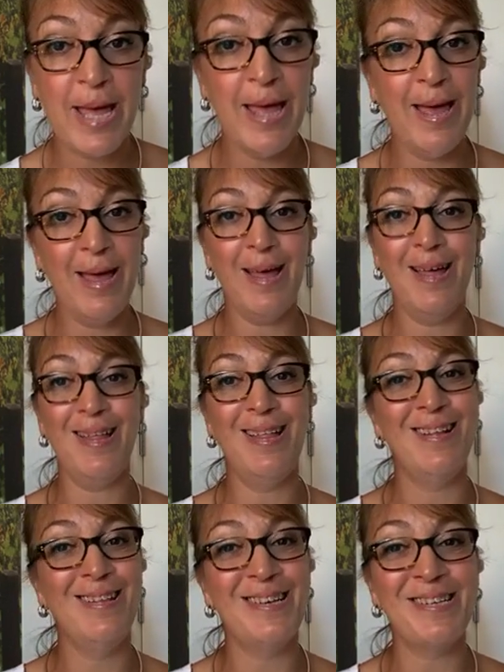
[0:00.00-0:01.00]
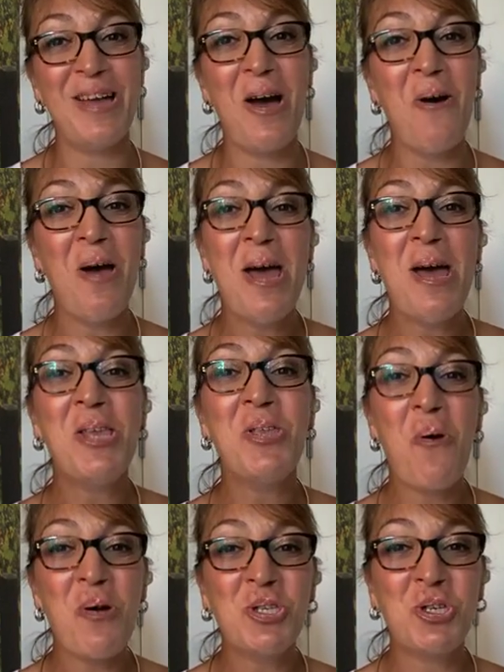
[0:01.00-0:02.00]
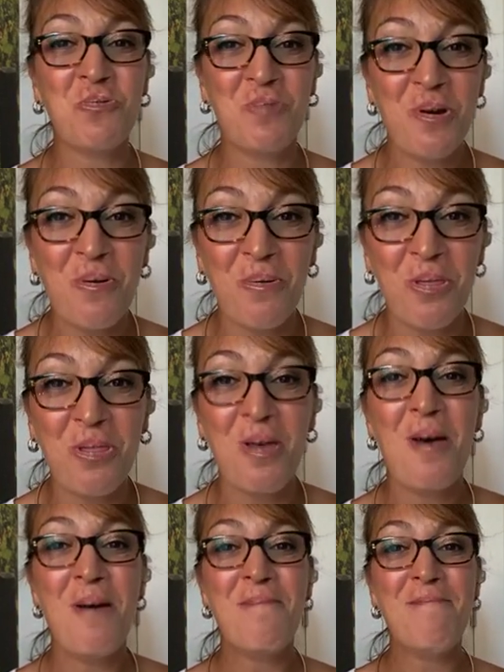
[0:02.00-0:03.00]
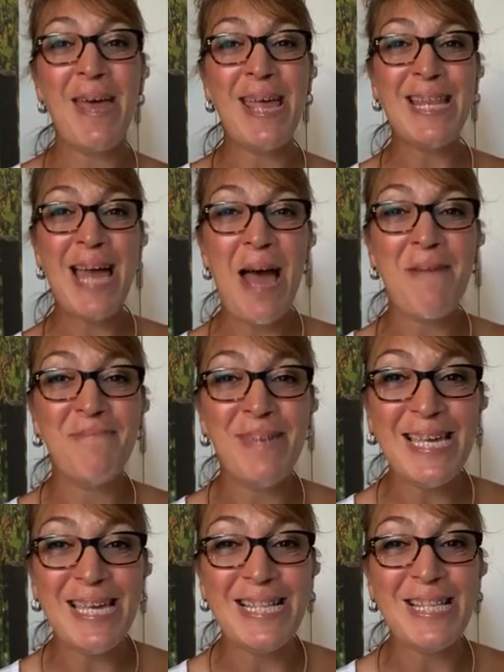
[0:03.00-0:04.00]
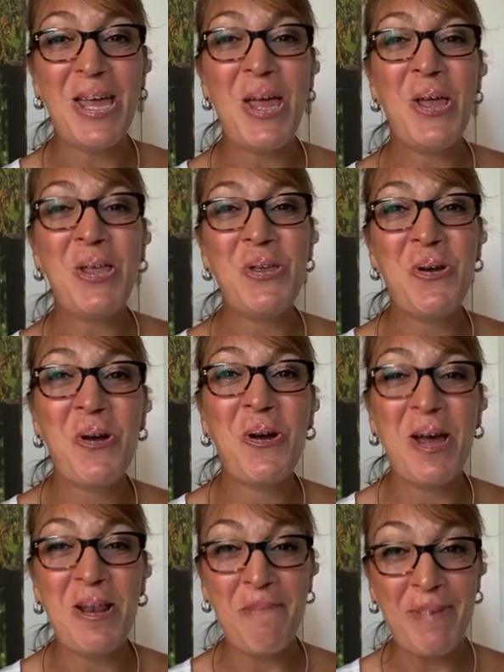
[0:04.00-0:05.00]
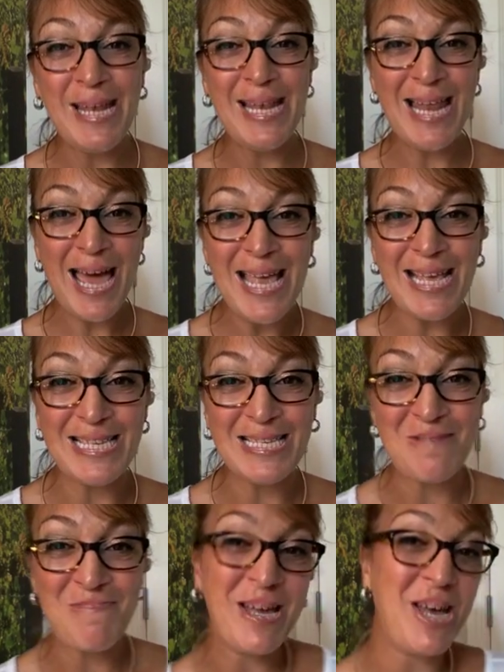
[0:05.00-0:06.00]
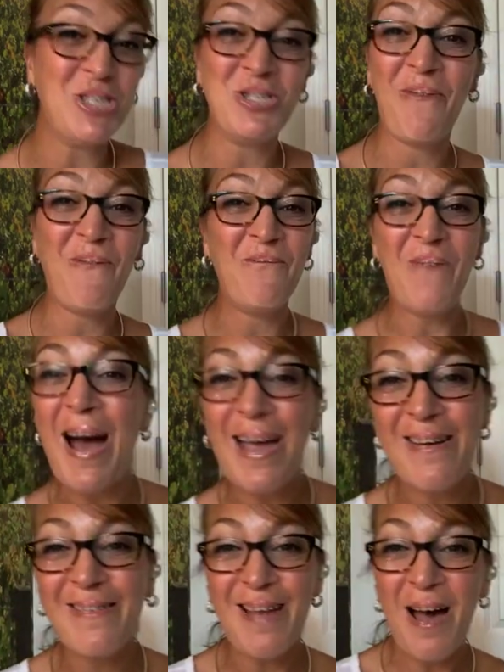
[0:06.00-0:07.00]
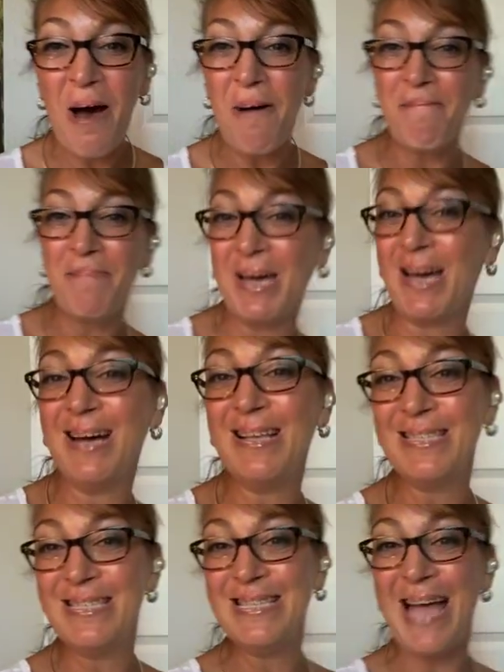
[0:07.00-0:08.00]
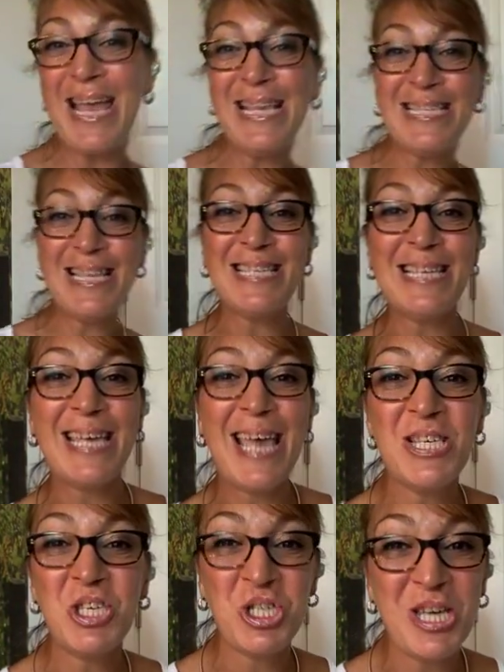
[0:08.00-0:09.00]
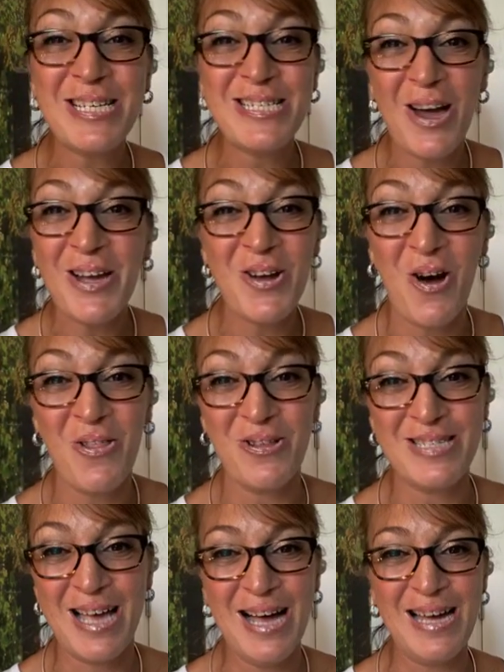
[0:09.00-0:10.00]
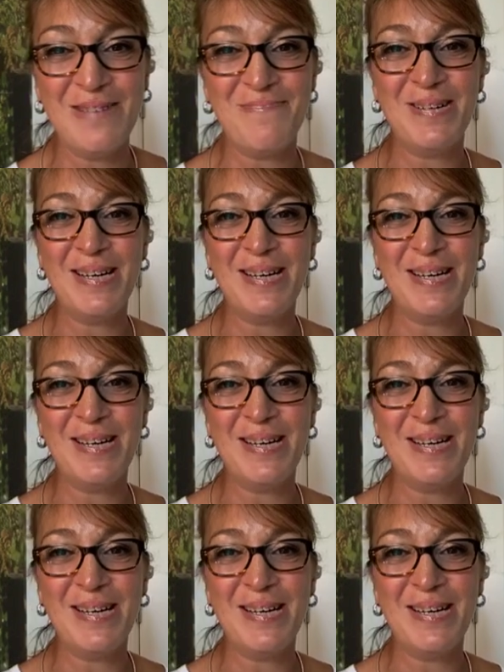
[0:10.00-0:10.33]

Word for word: you know, your truth may not mean you're going to be nice because you're fired up, because nice doesn't get shit done all the time.